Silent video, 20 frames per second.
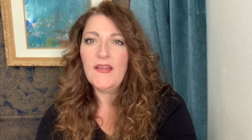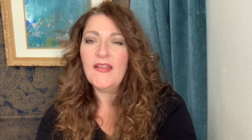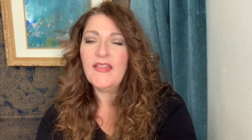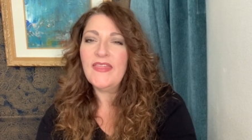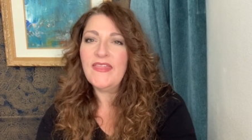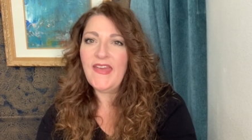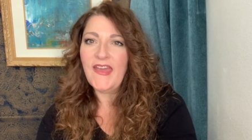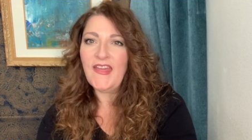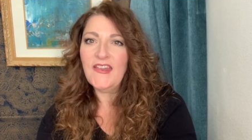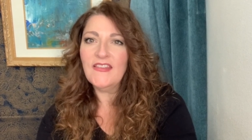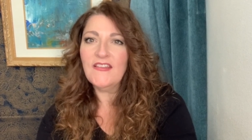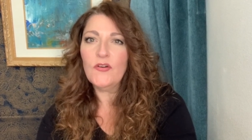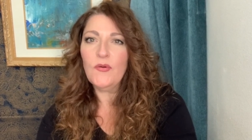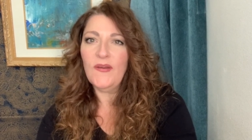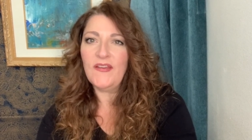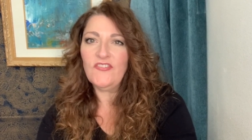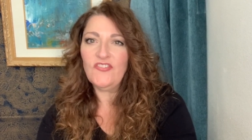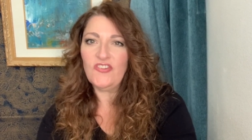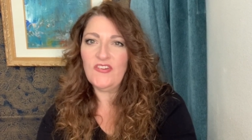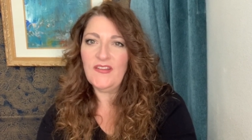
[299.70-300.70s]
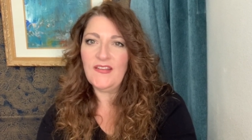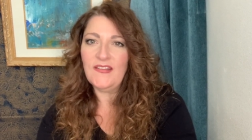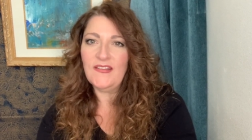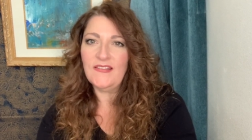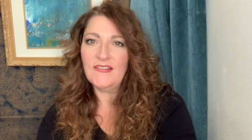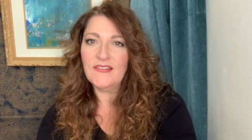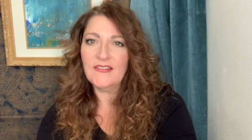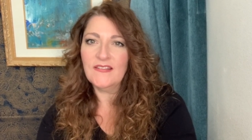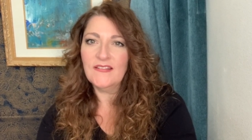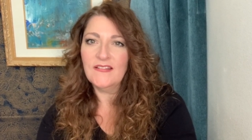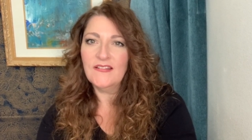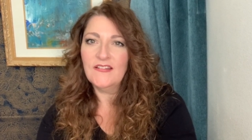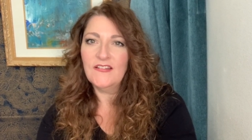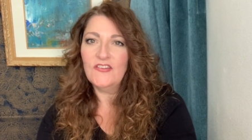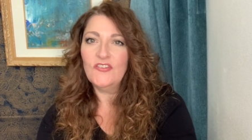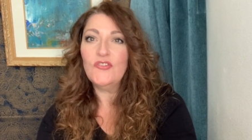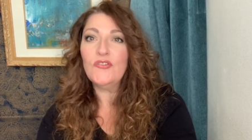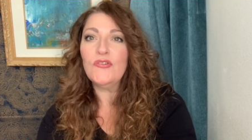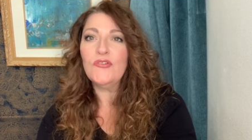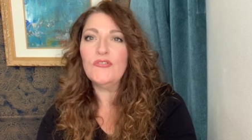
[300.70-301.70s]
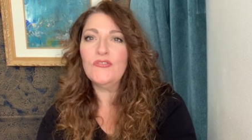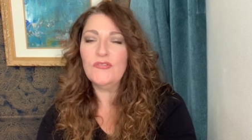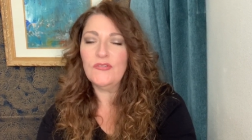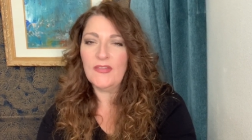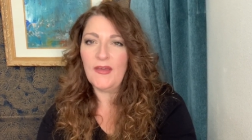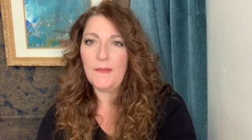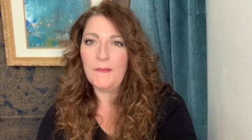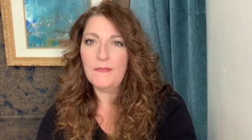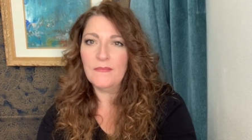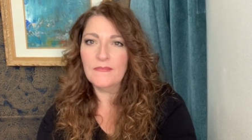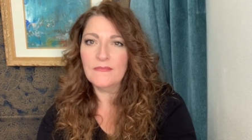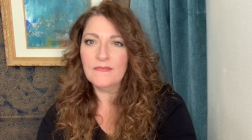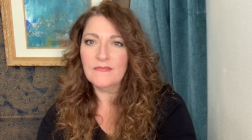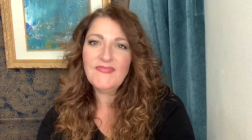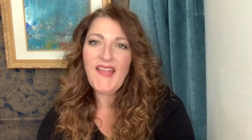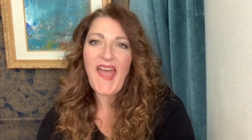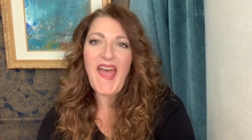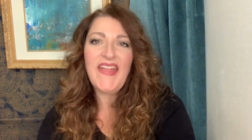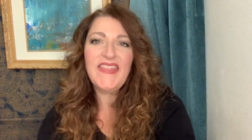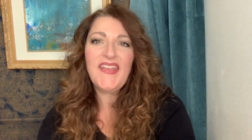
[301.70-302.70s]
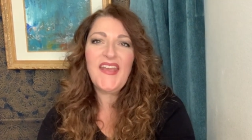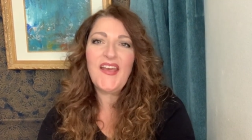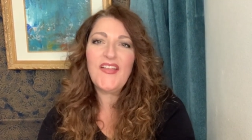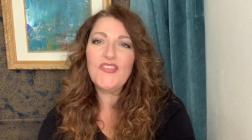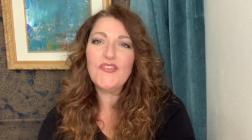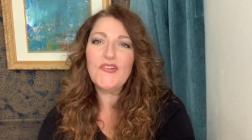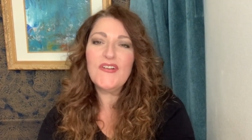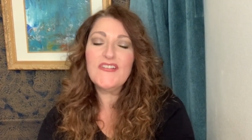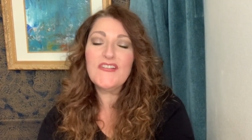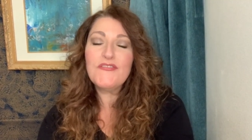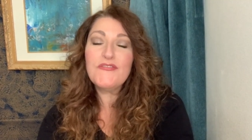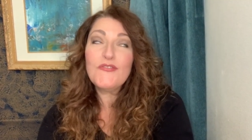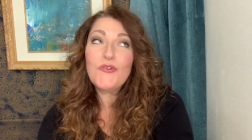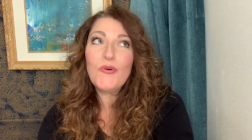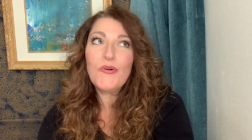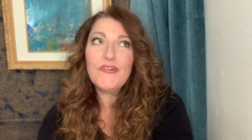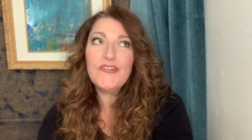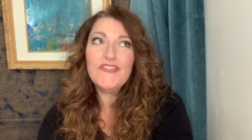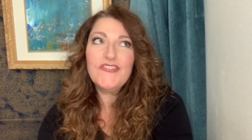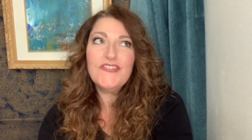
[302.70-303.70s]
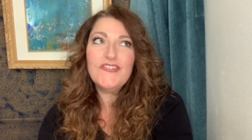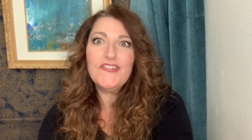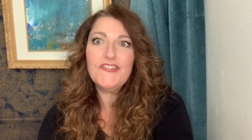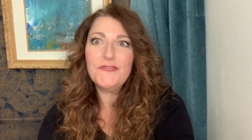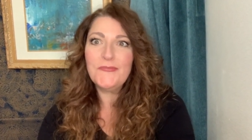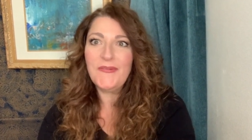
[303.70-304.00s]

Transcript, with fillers: Then the question is, do you do them? And the answer is, of course you do,